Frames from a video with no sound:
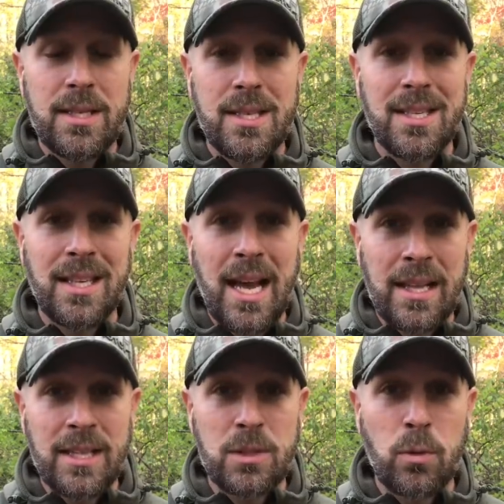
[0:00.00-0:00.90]
is a lot
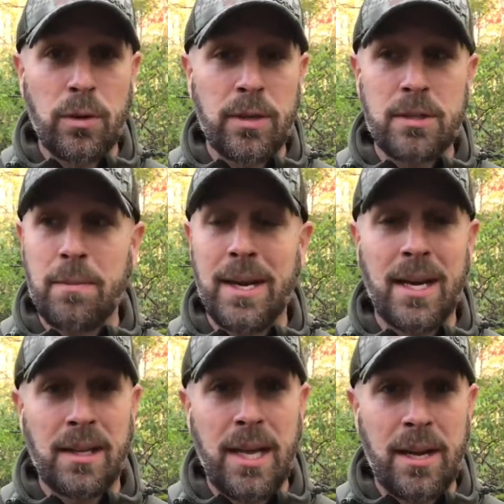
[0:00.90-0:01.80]
less work to make
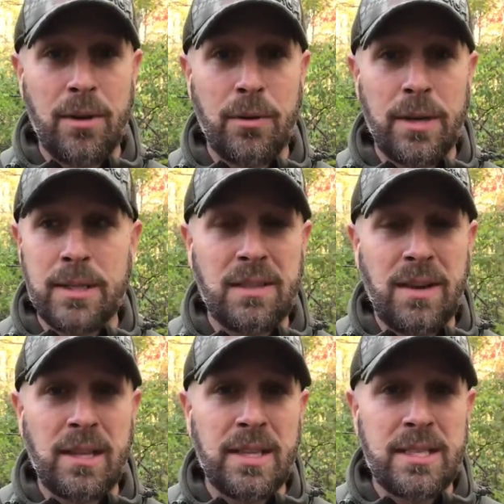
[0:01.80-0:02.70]
a lot of noise. I've
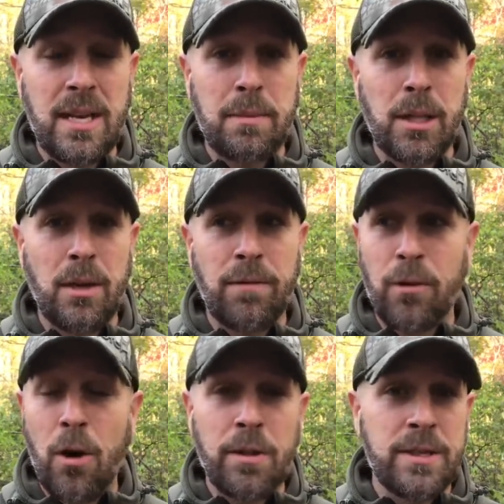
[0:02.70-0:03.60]
got links down below
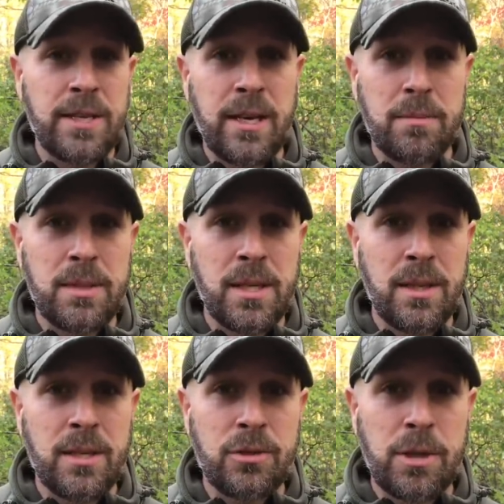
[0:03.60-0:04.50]
for all these items in
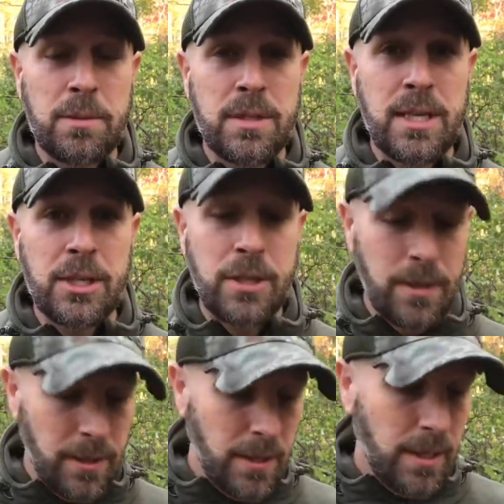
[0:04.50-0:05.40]
the description
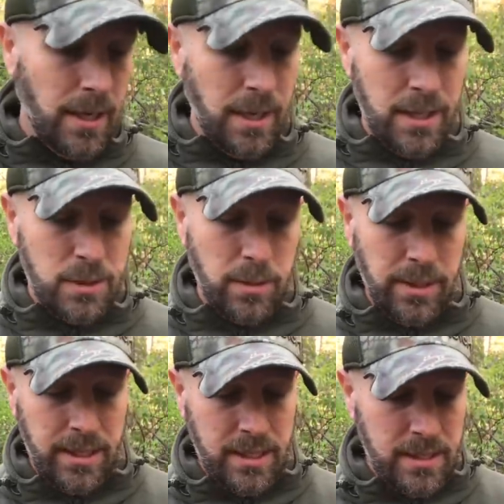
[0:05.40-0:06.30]
section. Uh, this one
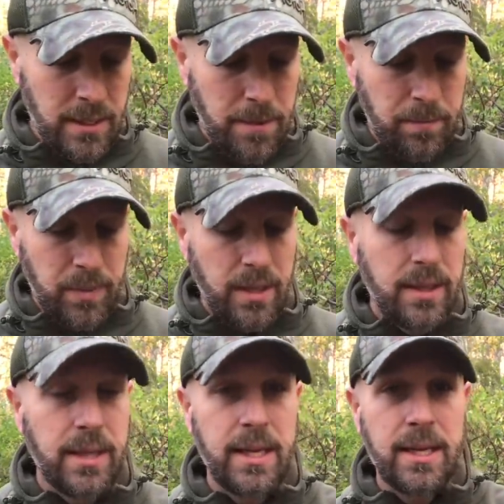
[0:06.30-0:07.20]
is
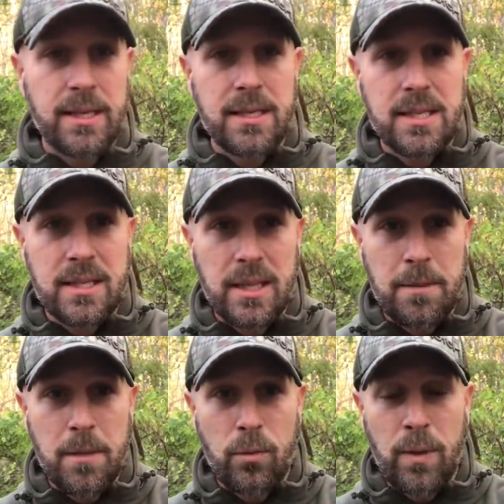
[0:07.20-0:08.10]
the
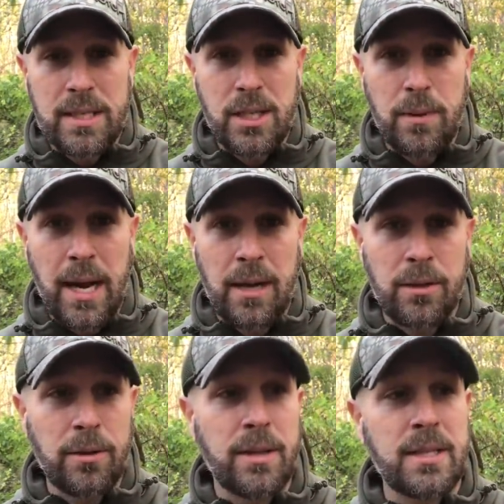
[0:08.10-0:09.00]
Slim Rescue
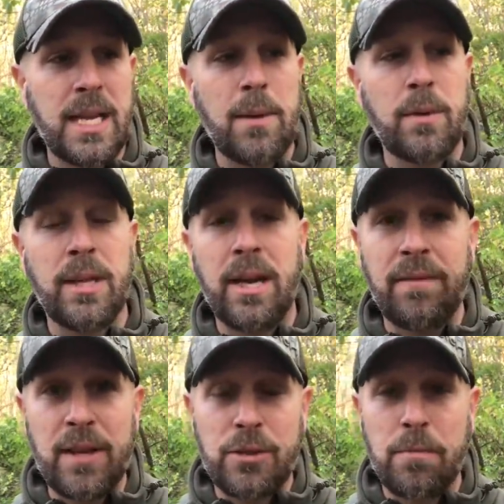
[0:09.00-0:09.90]
Howler. This came with an
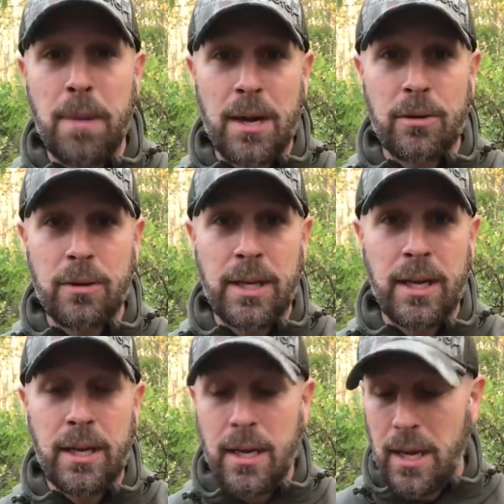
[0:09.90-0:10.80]
Adventure Medical
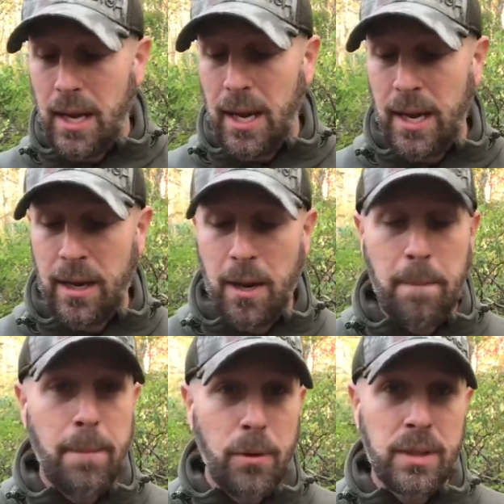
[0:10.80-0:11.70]
Kit, and uh,
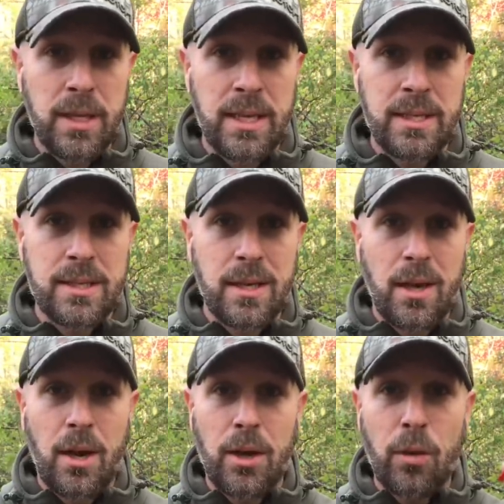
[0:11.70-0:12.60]
both of these
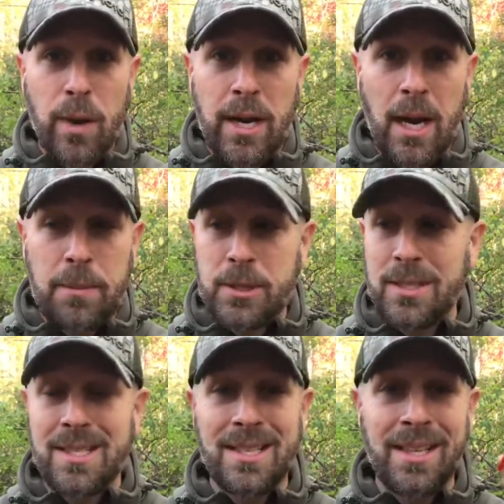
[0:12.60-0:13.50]
are great
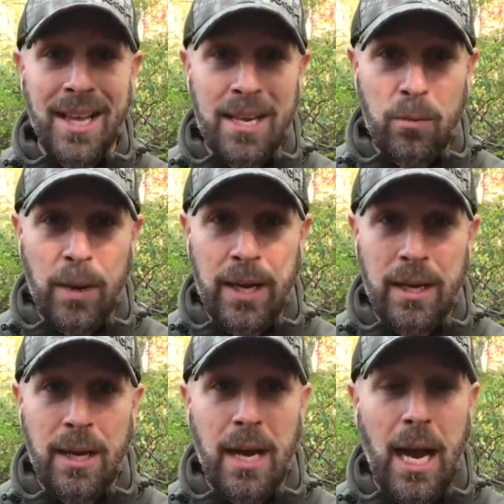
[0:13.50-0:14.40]
options. Lightweight.
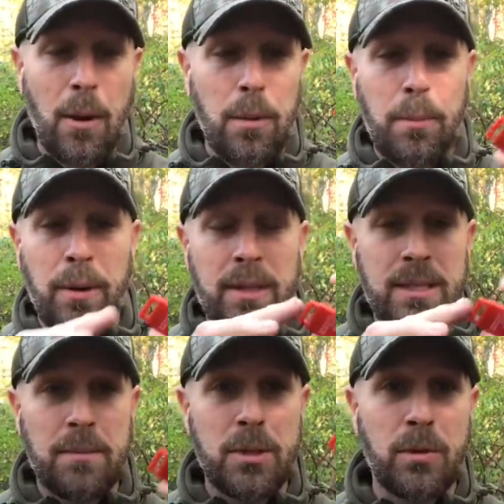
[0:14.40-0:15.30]
I would put
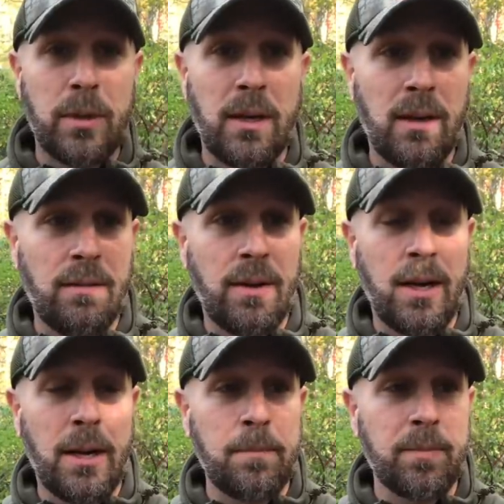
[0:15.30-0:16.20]
some sort of
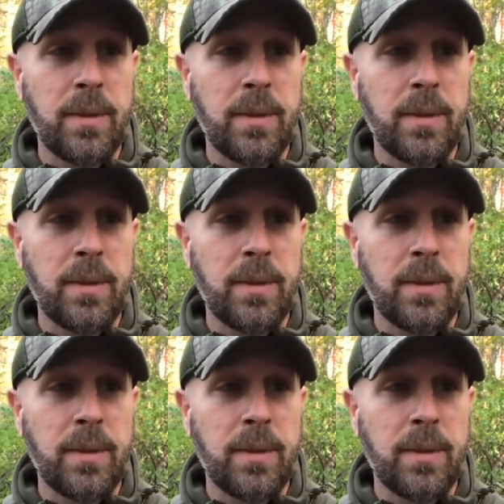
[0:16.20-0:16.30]
um,